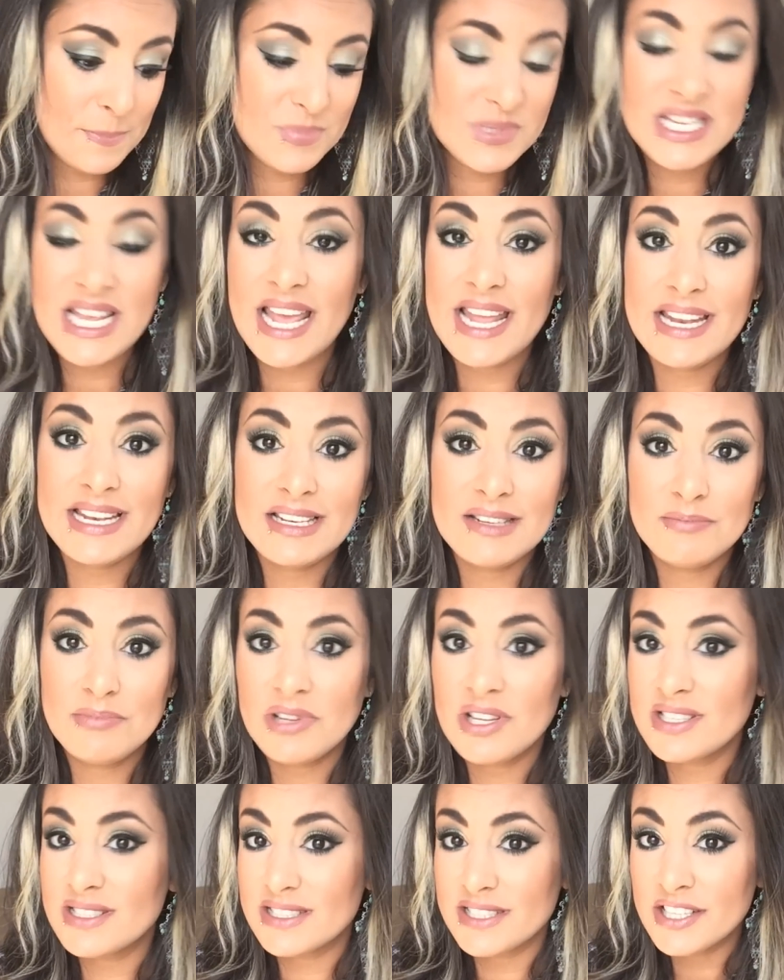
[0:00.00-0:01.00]
10
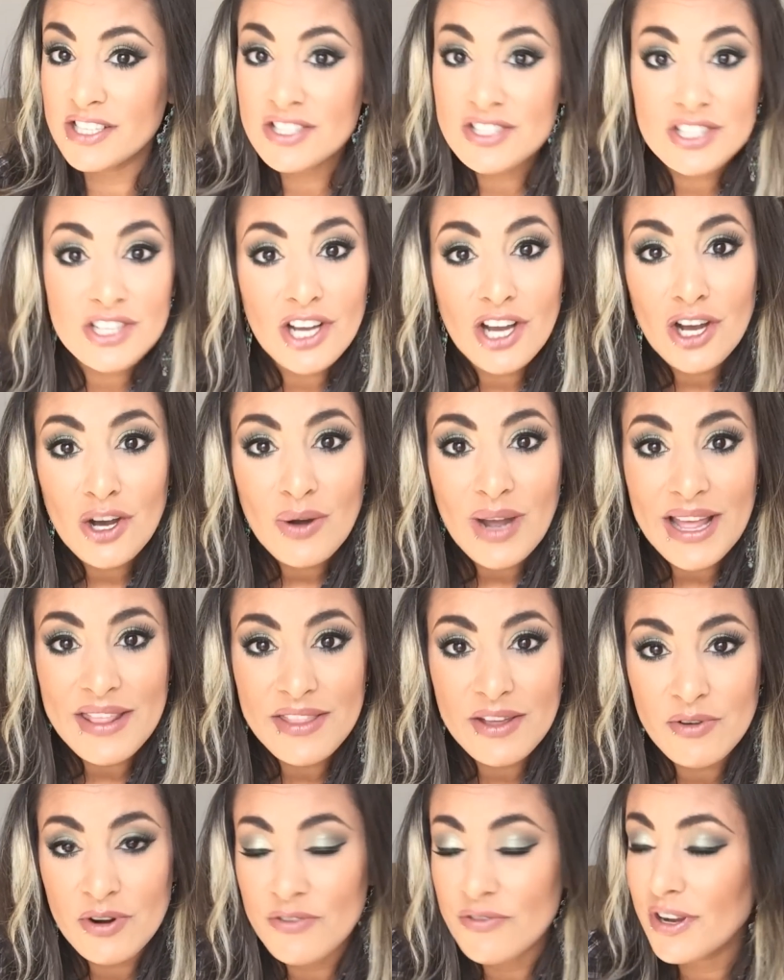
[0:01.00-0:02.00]
plus years ago and
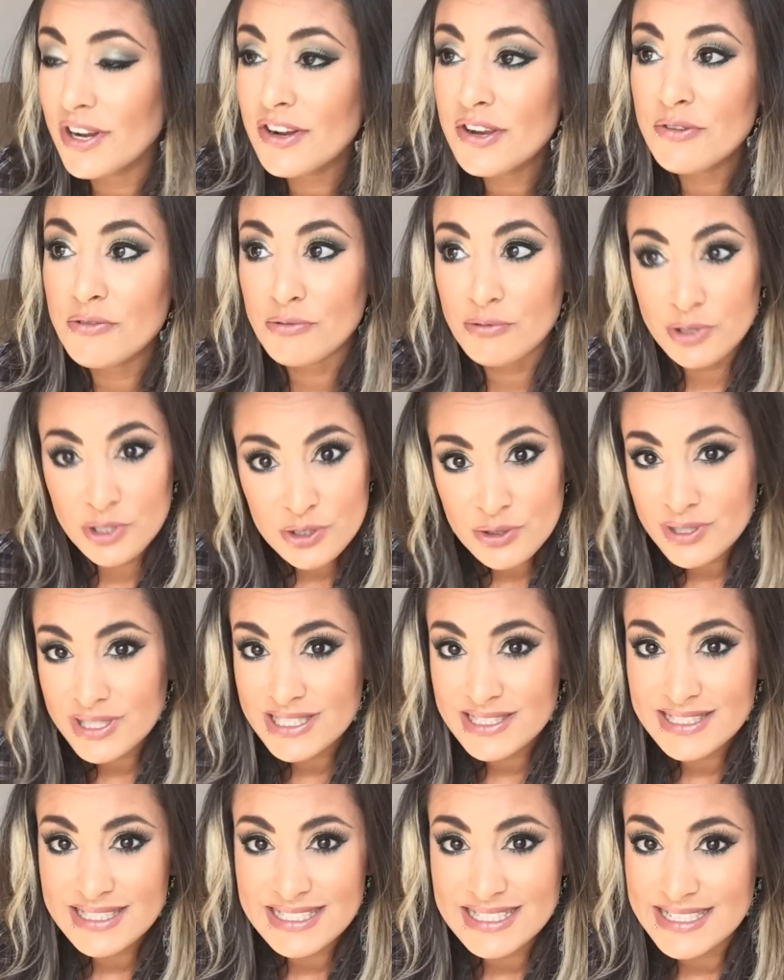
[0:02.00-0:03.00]
they were very rude
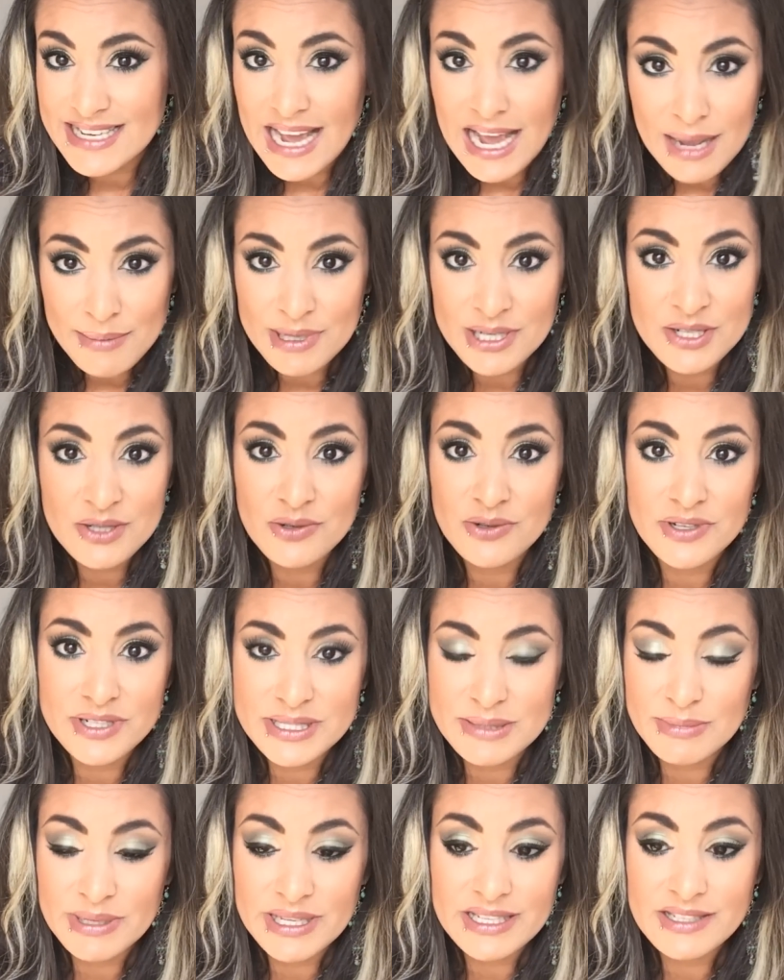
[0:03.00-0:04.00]
and snobby
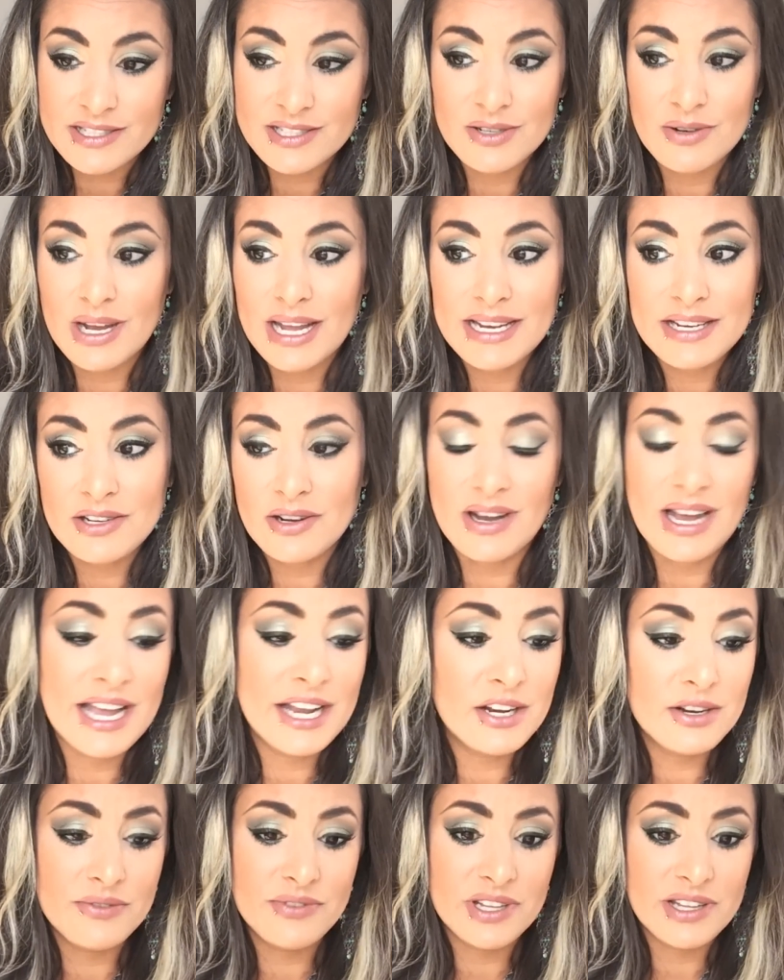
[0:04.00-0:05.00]
towards me, so I don't
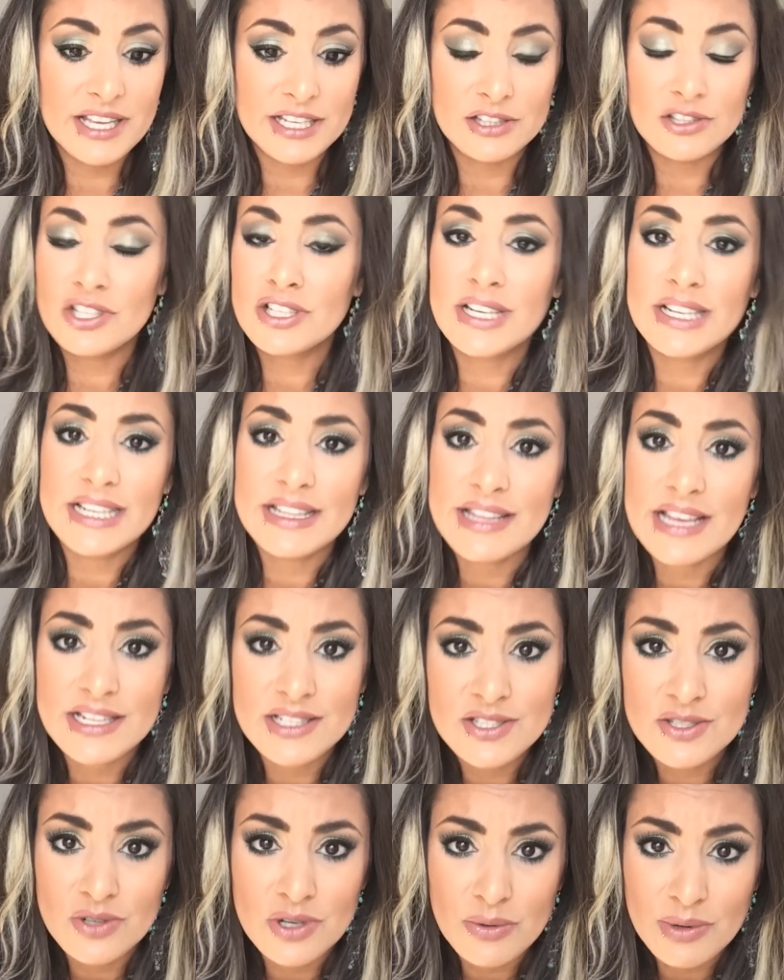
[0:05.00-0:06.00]
even like looking in that
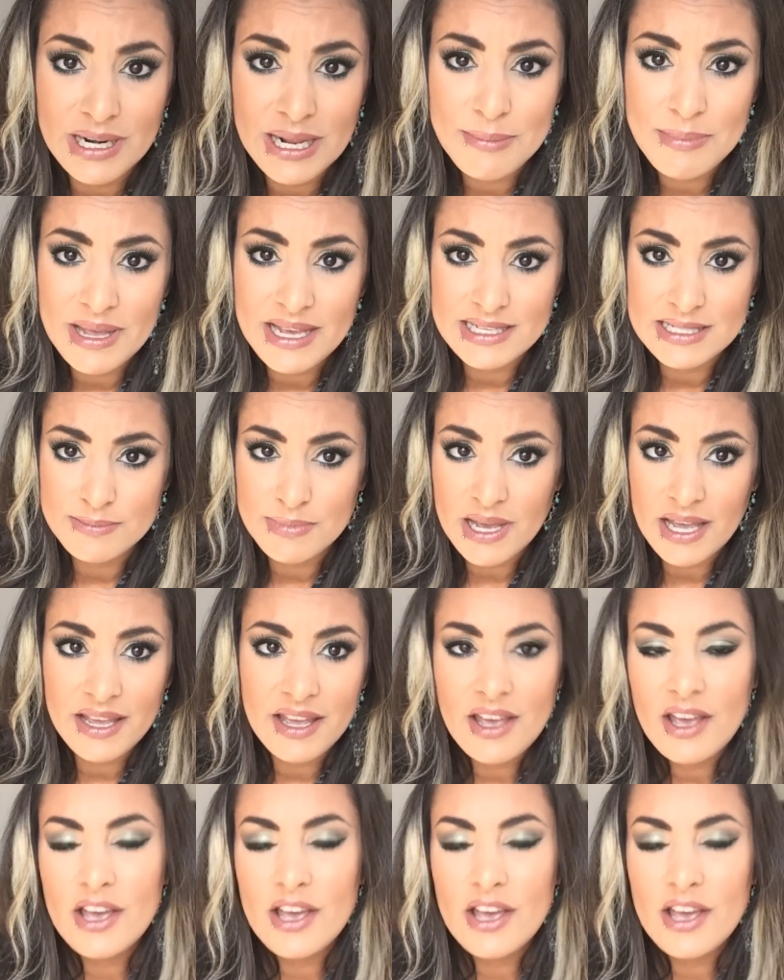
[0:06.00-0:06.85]
store when I pass by.